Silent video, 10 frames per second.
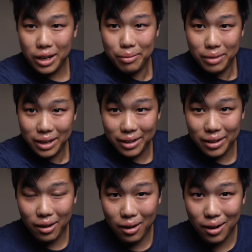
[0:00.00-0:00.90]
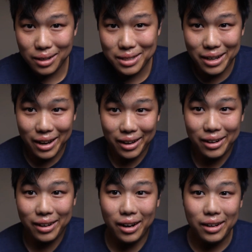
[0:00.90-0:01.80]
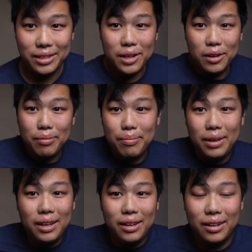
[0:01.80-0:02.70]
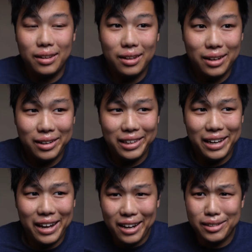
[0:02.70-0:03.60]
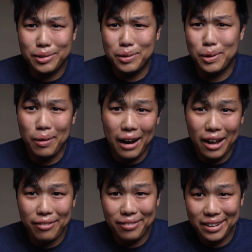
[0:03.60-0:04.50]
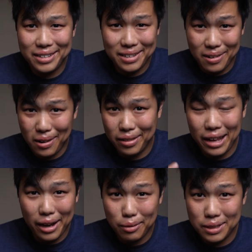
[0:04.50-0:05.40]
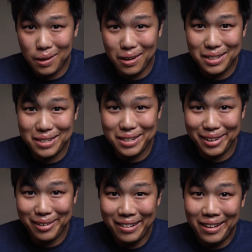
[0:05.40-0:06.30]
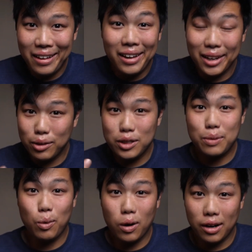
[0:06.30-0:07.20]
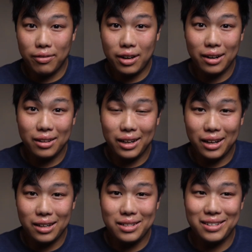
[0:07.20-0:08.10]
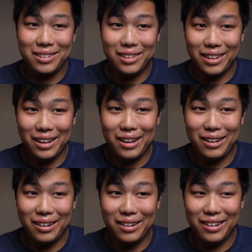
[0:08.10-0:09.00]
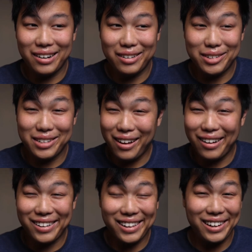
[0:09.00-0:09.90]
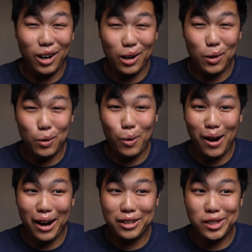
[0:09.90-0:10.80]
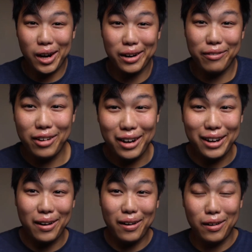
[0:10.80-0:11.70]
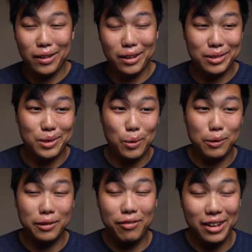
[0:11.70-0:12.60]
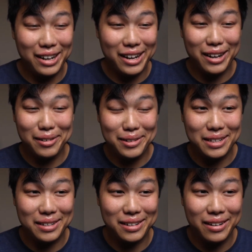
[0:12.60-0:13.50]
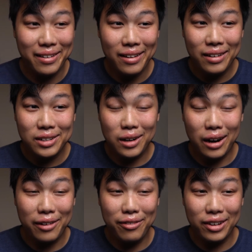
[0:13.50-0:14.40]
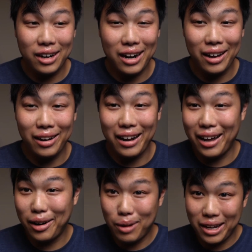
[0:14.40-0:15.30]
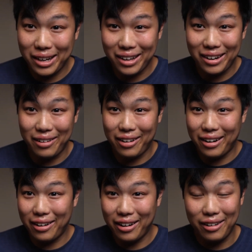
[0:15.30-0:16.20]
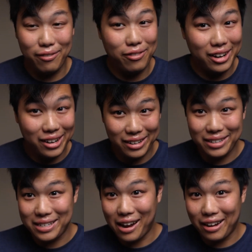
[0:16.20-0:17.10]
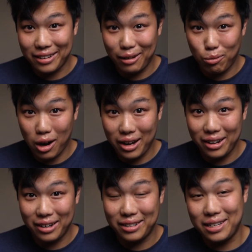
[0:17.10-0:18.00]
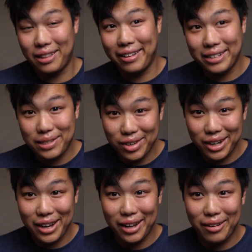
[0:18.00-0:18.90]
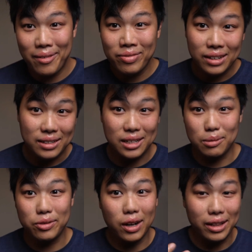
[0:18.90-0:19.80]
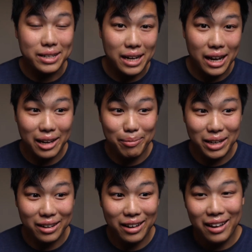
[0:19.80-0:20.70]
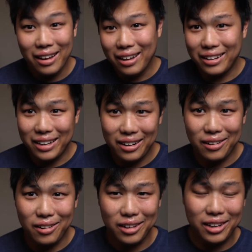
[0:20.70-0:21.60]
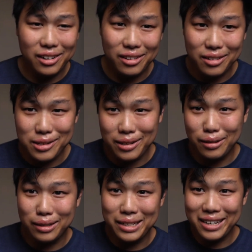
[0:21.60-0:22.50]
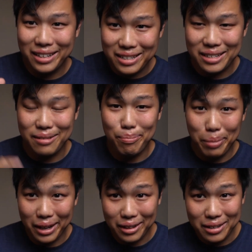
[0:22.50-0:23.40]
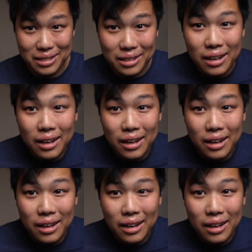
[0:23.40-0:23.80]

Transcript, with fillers: I mean hard to edit, I don't mean like the actual graphics and all that was hard to do. It was more of kind of the idea that it was a lot of clerical work trying to find all those old videos and try and figure out how do I get it and fit it exactly right into this video in terms of all the timing and getting all you know those little dings and bells